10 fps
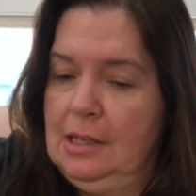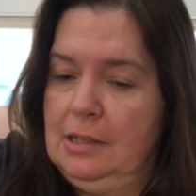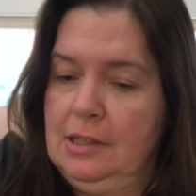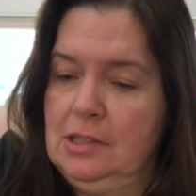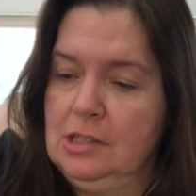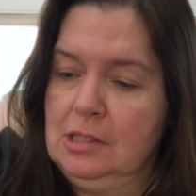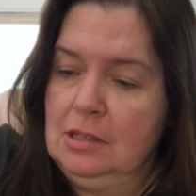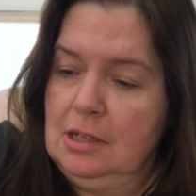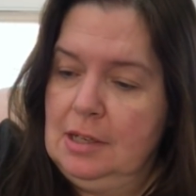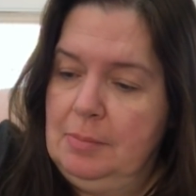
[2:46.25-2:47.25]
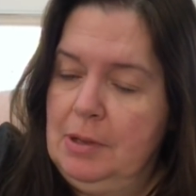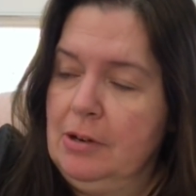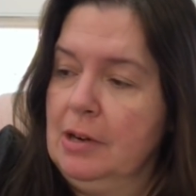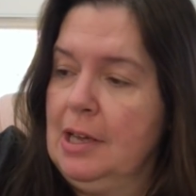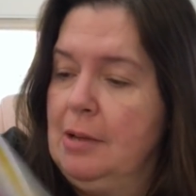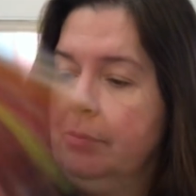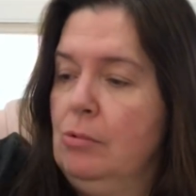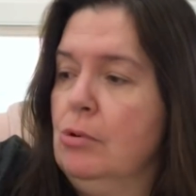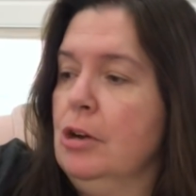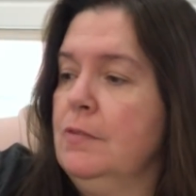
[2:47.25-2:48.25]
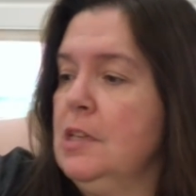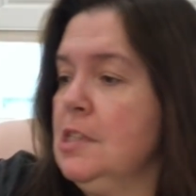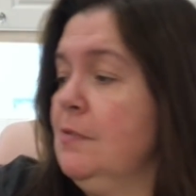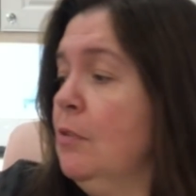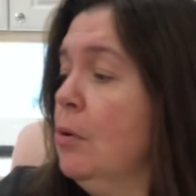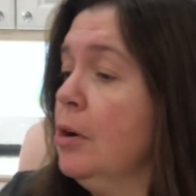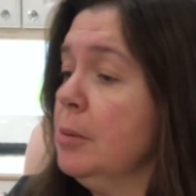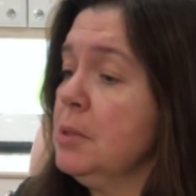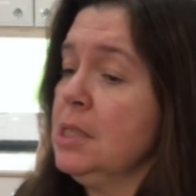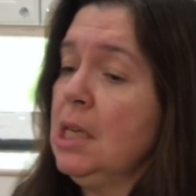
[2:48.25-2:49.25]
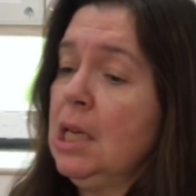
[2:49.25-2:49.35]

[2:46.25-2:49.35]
and I just thought I better get more of these forms.